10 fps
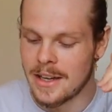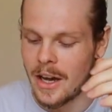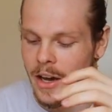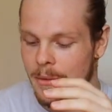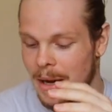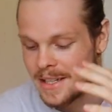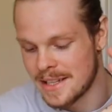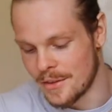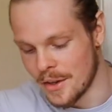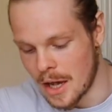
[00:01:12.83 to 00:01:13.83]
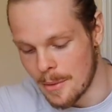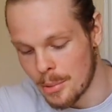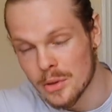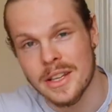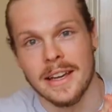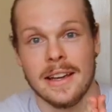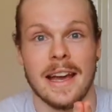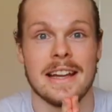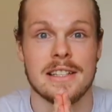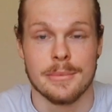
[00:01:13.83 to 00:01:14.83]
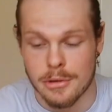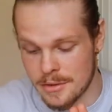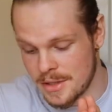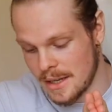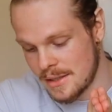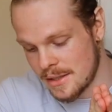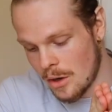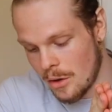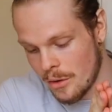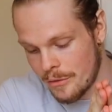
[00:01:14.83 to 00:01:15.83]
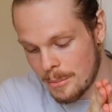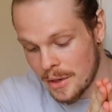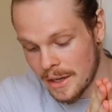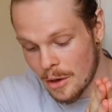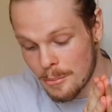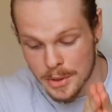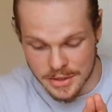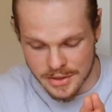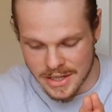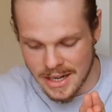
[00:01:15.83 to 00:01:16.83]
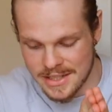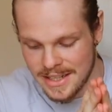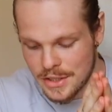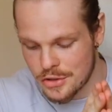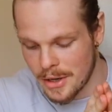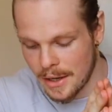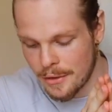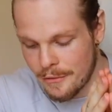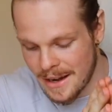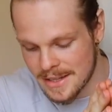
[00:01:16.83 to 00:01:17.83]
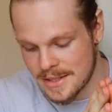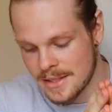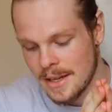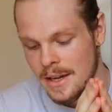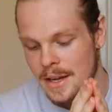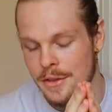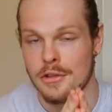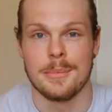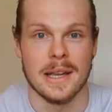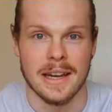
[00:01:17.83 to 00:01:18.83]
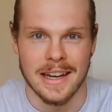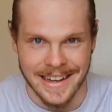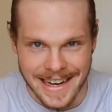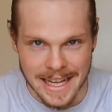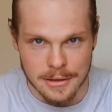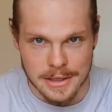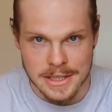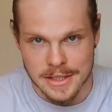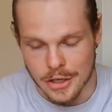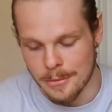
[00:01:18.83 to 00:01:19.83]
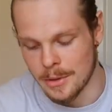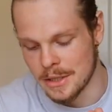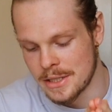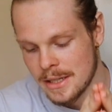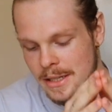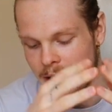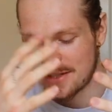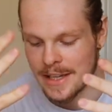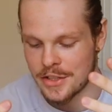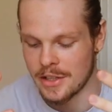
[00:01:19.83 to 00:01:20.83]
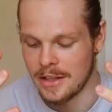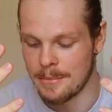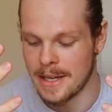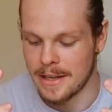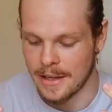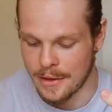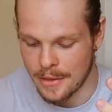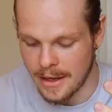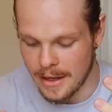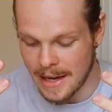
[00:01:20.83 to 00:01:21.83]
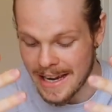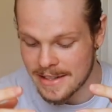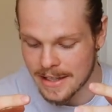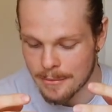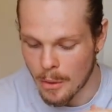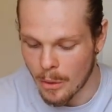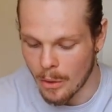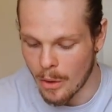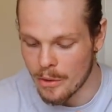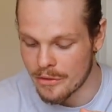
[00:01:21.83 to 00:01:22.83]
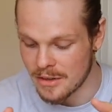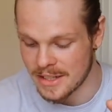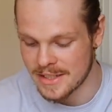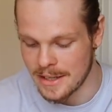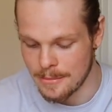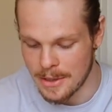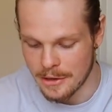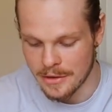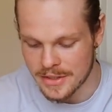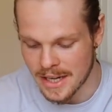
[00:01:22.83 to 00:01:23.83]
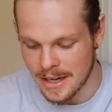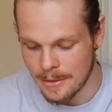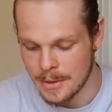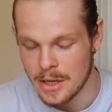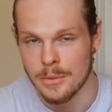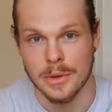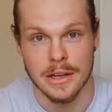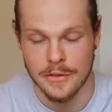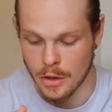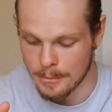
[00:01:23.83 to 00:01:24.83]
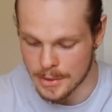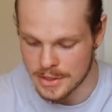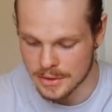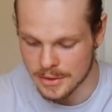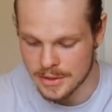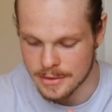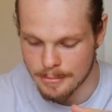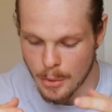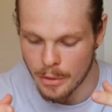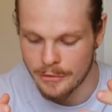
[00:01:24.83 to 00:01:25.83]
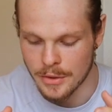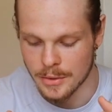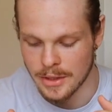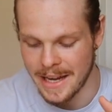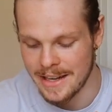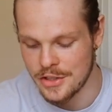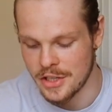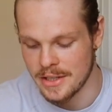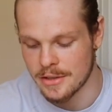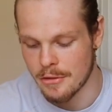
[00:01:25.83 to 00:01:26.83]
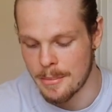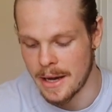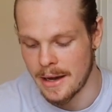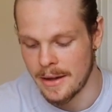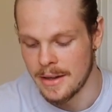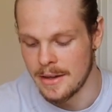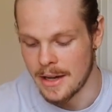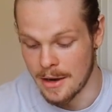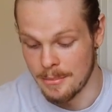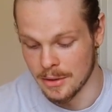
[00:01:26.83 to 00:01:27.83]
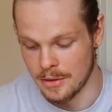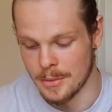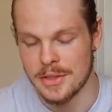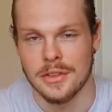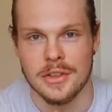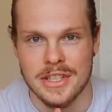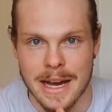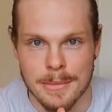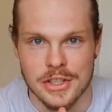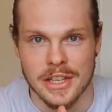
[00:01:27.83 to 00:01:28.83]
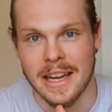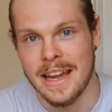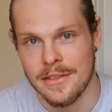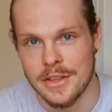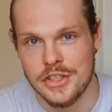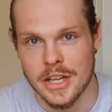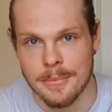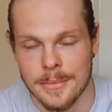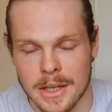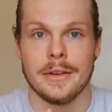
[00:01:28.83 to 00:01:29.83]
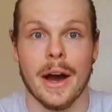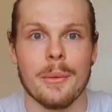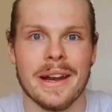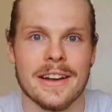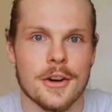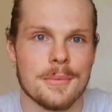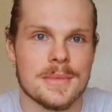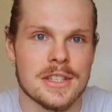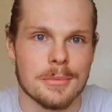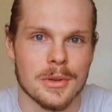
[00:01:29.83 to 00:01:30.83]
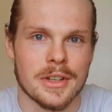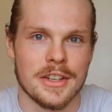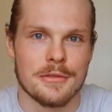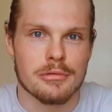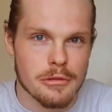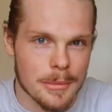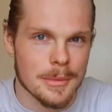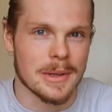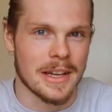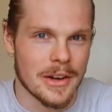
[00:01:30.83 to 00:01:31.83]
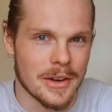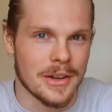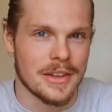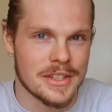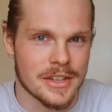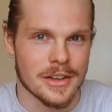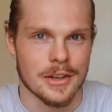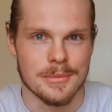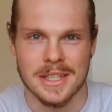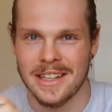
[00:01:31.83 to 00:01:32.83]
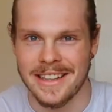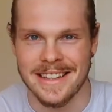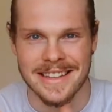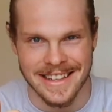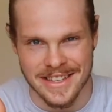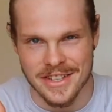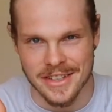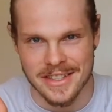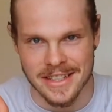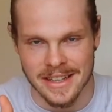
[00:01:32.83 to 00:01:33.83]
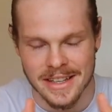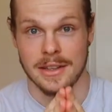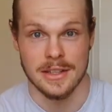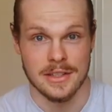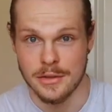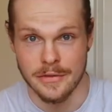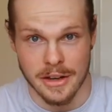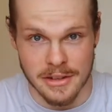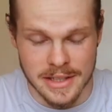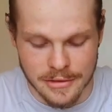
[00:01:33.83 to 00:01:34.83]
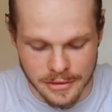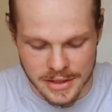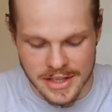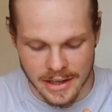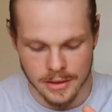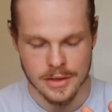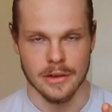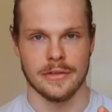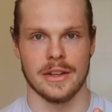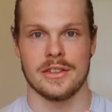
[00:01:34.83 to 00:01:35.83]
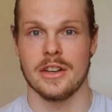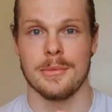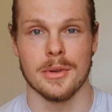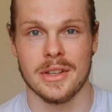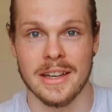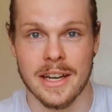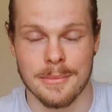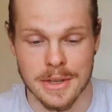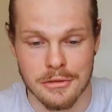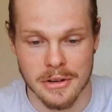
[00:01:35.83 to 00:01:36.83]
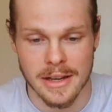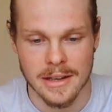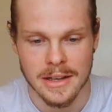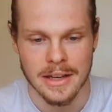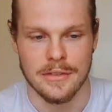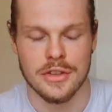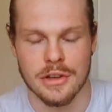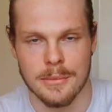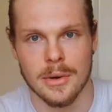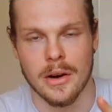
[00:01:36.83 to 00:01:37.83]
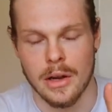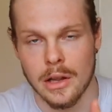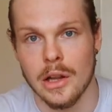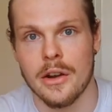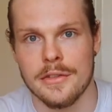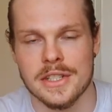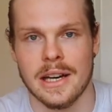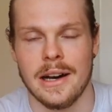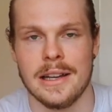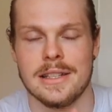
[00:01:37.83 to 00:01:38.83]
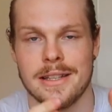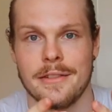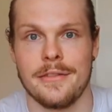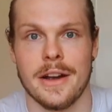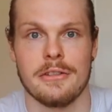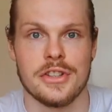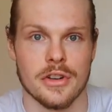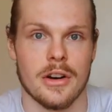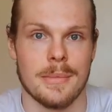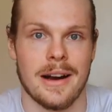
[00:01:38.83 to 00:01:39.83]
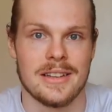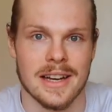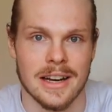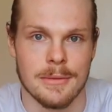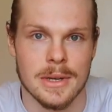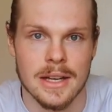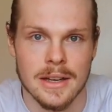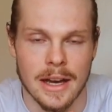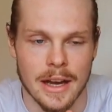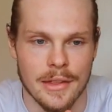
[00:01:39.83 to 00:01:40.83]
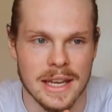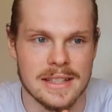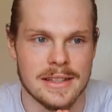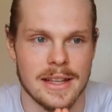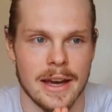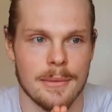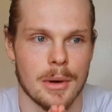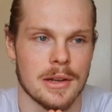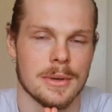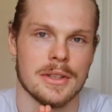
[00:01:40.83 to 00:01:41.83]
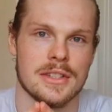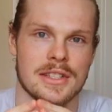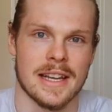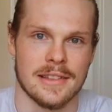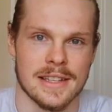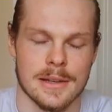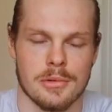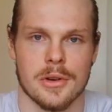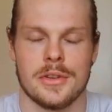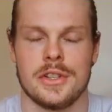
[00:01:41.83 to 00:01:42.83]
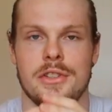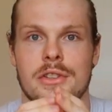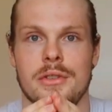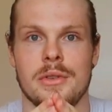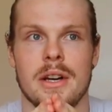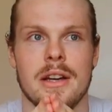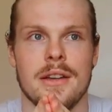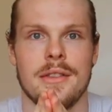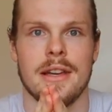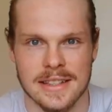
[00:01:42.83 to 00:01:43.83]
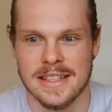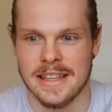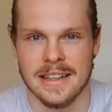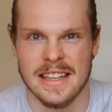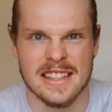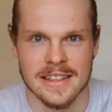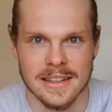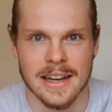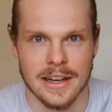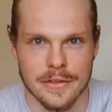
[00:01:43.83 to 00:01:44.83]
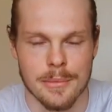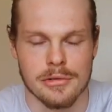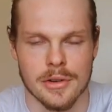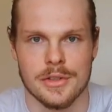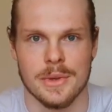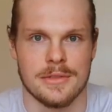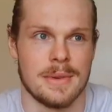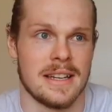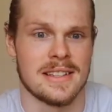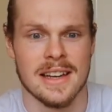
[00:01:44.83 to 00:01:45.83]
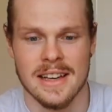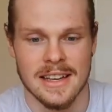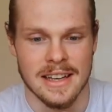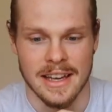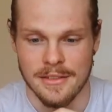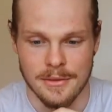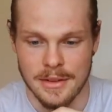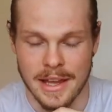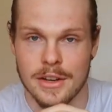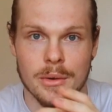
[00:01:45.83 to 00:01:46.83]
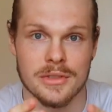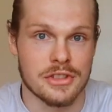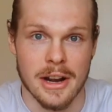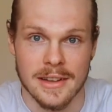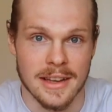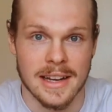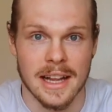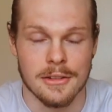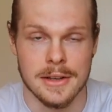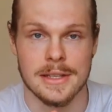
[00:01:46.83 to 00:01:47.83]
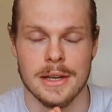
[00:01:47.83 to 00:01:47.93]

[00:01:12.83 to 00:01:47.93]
I said that bulking is the process of putting on muscle size and strength fast through being in a calorie surplus, essentially meaning that eating more over an extended period of time will give your muscles more fuel and energy to repair and build the muscle you're damaging in the gym. Now, when it comes to bulking, you've probably heard the terms clean and dirty. They're the two very different styles of it. Dirty bulking can be great if you're trying to put on a lot of size in a very short amount of time. Bodybuilders that take this approach do the see it, eat it kind of approach, which means they don't track their calories.